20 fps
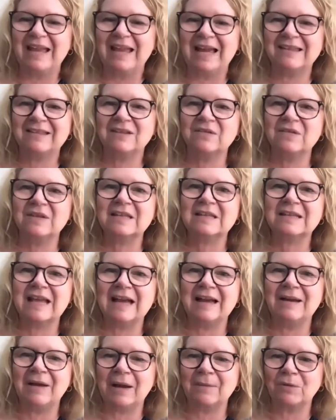And so this
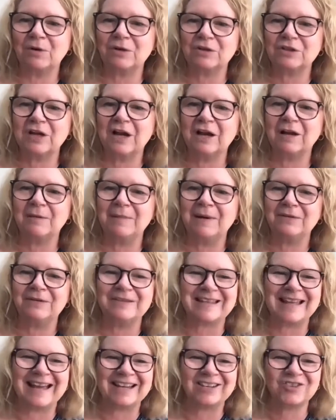I'm going to talk about
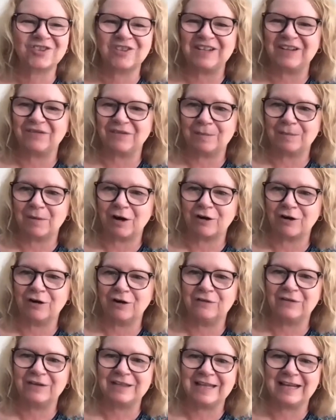is actually from our
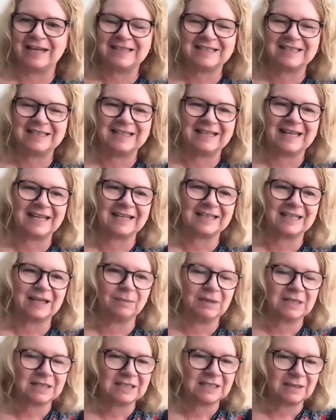COVID-19
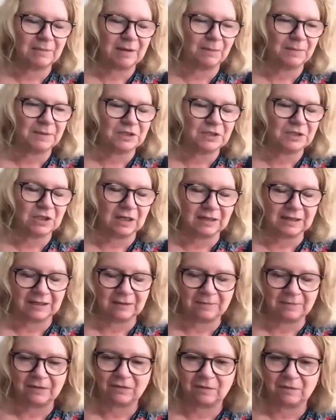academic team. I'll be talking
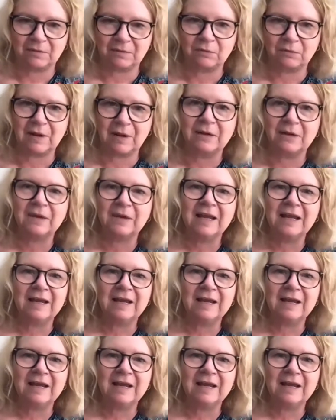about them throughout.